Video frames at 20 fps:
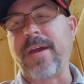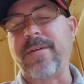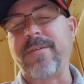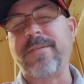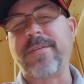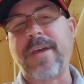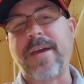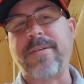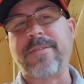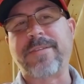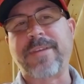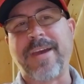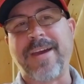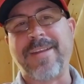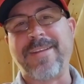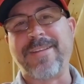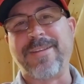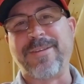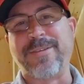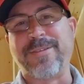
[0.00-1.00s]
was
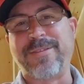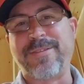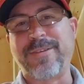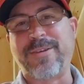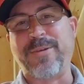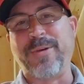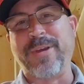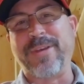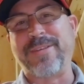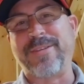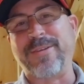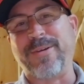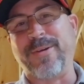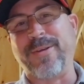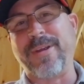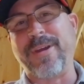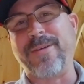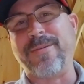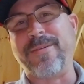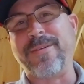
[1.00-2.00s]
kind of a little quick
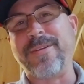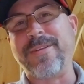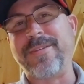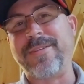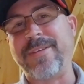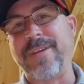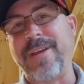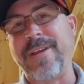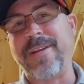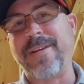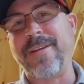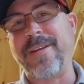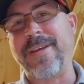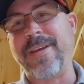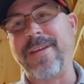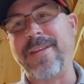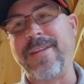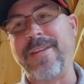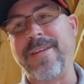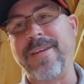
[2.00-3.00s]
story I wanted to share,
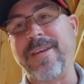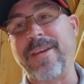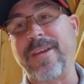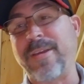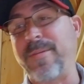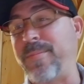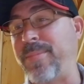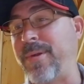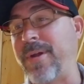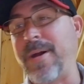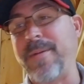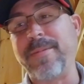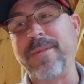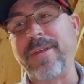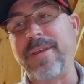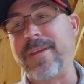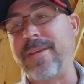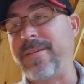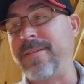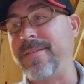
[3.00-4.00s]
and it could
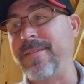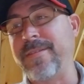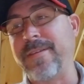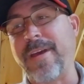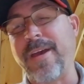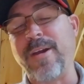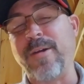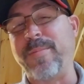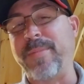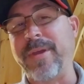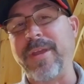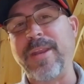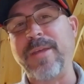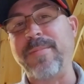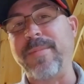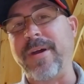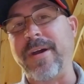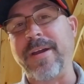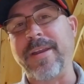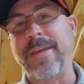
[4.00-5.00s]
probably help
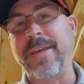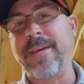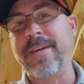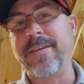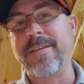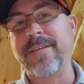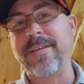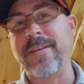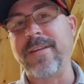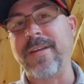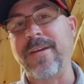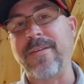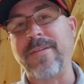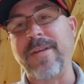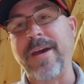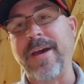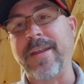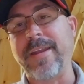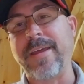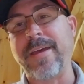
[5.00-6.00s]
anybody.
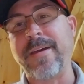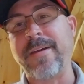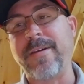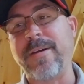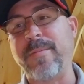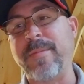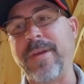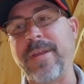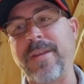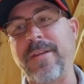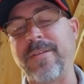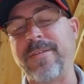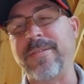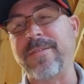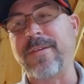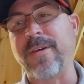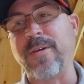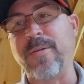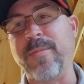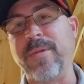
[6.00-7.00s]
Right now, I mean, there's
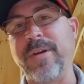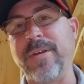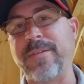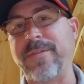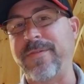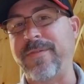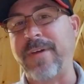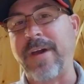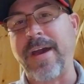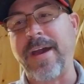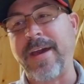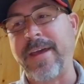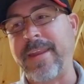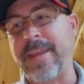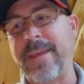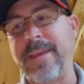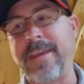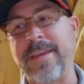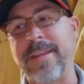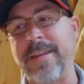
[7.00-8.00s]
so much
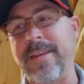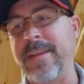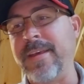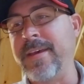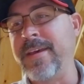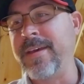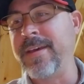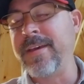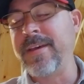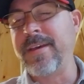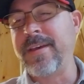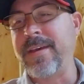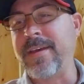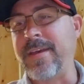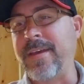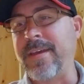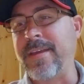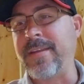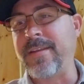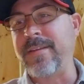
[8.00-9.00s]
fighting
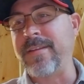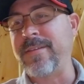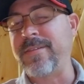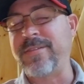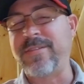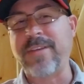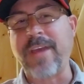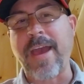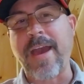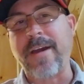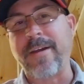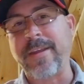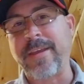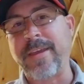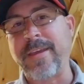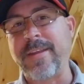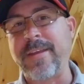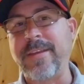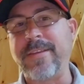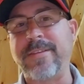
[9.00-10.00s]
and
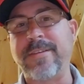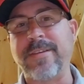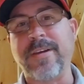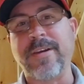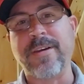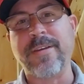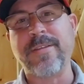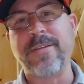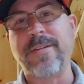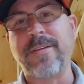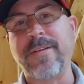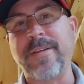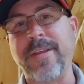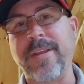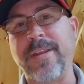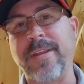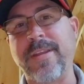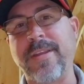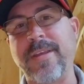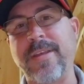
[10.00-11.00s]
shouting at each other,
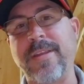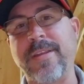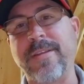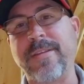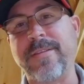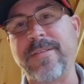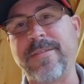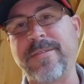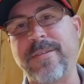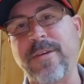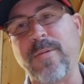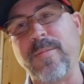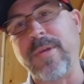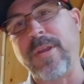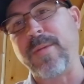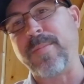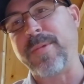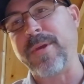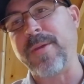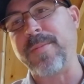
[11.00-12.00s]
and so
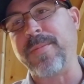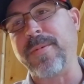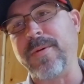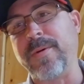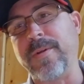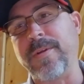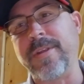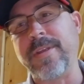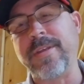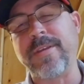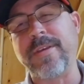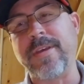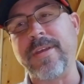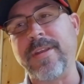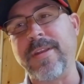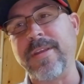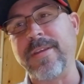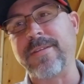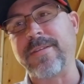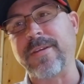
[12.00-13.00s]
many people are
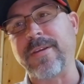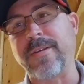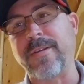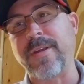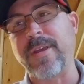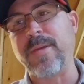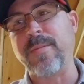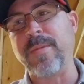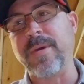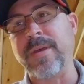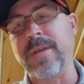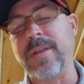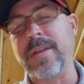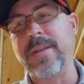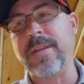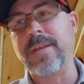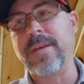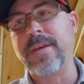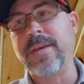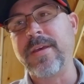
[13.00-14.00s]
in disagreement,
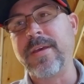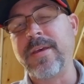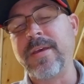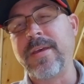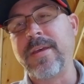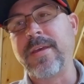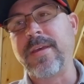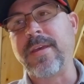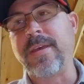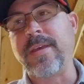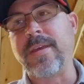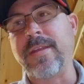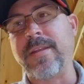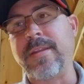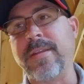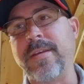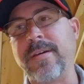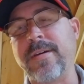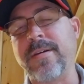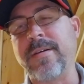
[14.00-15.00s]

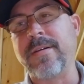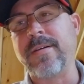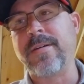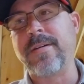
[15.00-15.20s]
and I